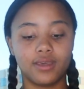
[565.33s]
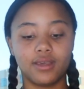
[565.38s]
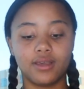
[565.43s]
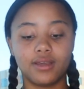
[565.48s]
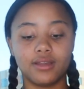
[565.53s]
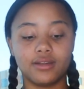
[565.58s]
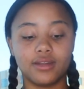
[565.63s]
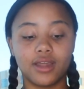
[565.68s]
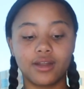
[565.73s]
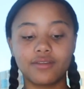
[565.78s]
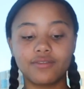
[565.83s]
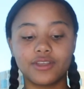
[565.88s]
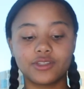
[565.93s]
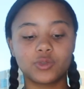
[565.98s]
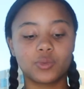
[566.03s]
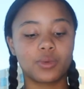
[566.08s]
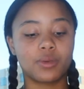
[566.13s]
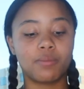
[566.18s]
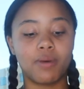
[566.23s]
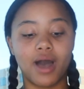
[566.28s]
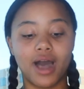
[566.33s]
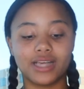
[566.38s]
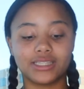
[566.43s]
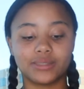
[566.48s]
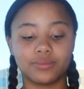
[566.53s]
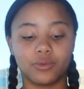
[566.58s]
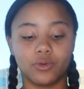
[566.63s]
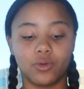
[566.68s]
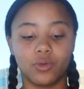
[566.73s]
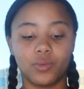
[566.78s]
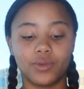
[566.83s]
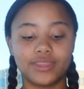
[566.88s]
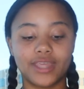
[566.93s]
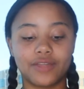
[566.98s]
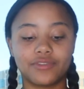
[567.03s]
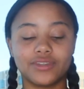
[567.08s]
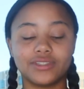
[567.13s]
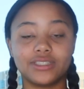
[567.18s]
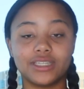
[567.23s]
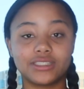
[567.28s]
None of this would be possible
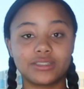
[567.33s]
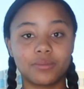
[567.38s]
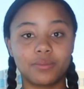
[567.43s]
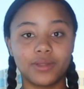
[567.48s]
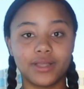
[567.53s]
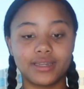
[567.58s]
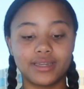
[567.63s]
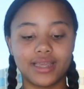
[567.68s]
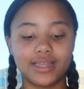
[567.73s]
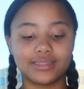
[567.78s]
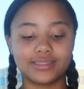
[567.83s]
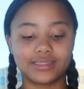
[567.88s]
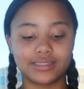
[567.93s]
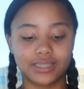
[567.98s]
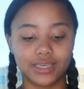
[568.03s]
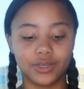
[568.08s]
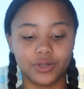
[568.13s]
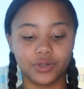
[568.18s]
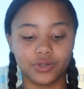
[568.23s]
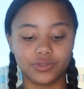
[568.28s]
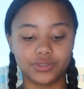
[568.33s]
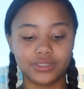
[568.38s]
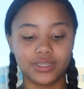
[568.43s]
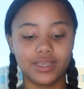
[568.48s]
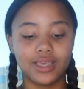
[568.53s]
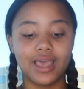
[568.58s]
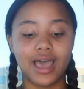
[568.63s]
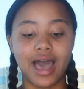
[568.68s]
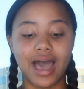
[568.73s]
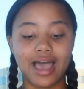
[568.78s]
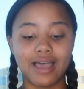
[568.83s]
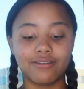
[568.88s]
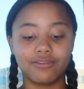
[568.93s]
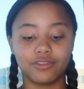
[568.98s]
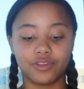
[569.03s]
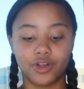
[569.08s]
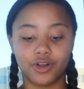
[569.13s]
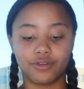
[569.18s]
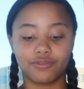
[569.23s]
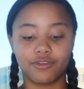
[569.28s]
without the discipline and skills I
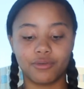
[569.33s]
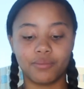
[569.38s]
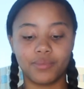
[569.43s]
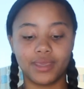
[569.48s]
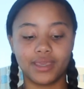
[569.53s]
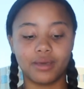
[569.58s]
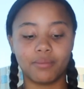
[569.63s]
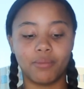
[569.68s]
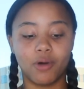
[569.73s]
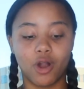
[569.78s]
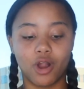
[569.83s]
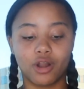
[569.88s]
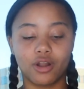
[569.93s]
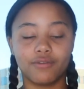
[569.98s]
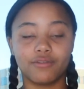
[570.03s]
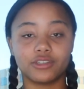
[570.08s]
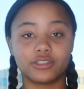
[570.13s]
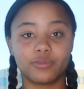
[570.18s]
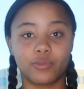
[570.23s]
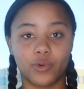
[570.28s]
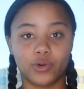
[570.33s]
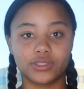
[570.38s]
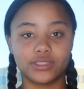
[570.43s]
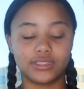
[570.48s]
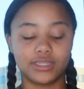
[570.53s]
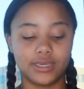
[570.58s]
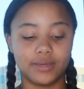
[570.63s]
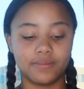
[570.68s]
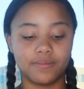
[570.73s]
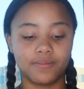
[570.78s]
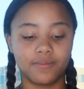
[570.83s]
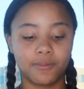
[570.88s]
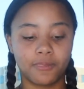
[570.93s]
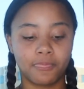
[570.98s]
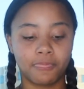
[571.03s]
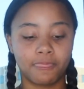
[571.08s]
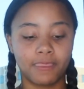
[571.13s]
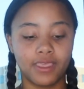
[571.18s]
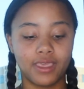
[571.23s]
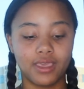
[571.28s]
have learned from being a part of a sports team.
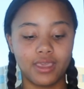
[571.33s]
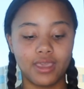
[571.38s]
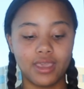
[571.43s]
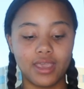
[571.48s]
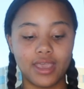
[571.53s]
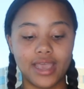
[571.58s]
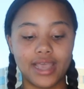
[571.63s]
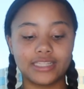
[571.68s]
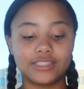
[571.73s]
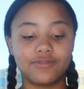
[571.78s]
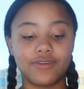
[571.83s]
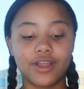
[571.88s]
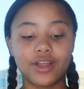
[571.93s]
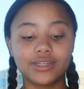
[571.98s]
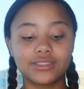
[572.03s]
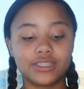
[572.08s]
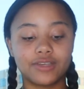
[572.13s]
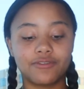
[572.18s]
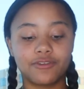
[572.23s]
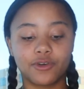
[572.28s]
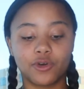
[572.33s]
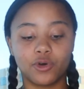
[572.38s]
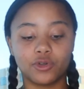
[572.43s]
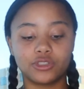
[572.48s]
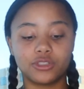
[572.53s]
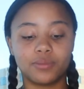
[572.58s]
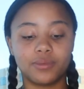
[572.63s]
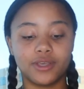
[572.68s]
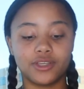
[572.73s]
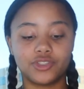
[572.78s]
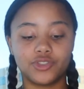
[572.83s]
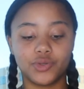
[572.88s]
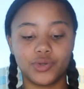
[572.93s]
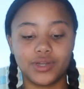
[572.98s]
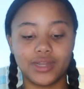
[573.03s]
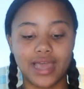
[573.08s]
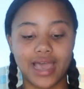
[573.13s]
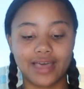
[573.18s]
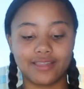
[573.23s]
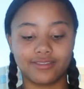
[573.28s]
It's very difficult to be a
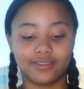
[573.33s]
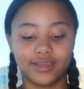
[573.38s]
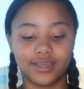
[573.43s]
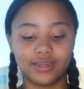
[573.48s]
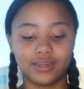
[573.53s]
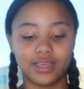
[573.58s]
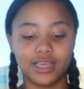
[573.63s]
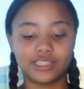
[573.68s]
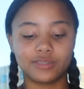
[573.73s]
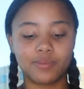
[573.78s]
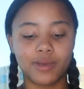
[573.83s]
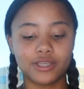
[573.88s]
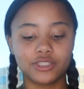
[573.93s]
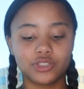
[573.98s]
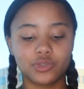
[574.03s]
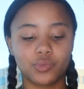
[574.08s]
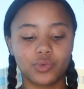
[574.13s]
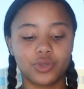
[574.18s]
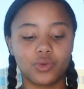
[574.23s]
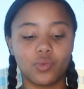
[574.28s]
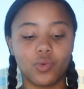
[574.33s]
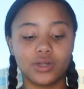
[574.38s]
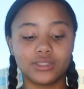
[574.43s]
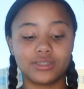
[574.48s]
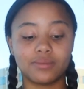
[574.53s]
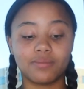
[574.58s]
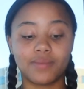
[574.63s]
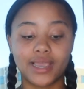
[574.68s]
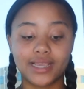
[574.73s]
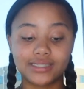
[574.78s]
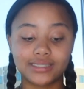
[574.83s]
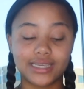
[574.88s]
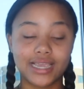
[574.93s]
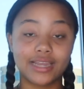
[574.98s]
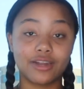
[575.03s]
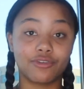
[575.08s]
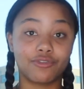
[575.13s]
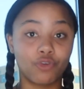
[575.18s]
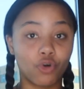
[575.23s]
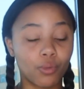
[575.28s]
student athlete, especially when you want to
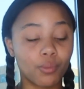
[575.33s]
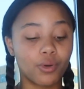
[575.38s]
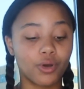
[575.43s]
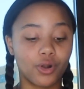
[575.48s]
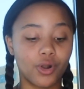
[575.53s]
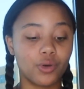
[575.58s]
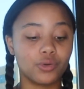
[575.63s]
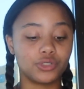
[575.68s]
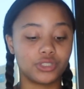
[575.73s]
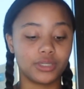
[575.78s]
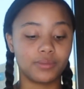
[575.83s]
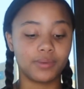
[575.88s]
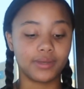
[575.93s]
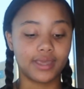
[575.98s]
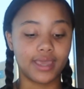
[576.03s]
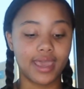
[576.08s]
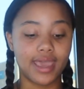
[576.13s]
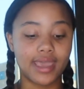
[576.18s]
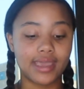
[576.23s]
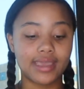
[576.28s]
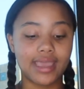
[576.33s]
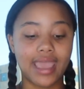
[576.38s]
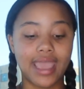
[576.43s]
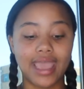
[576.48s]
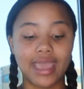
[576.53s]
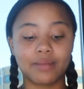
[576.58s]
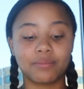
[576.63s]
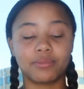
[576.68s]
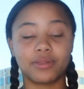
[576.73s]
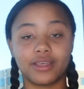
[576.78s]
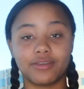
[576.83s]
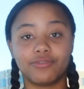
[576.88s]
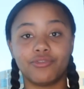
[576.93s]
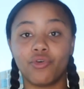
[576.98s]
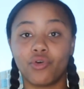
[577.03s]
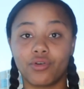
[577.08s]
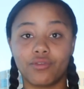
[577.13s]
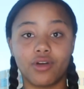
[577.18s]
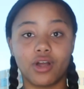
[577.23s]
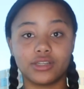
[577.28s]
maintain a 4.0 GPA and play
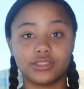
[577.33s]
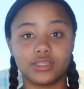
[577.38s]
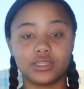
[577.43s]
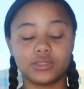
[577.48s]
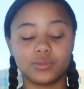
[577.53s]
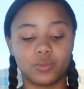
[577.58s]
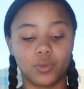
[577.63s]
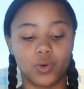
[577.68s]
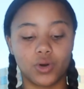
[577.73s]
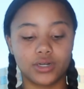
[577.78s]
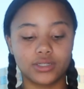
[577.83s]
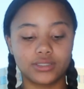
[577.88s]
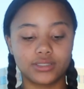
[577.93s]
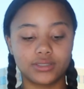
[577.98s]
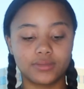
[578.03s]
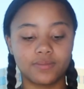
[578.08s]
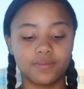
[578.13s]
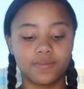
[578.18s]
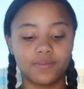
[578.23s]
4 varsity sports.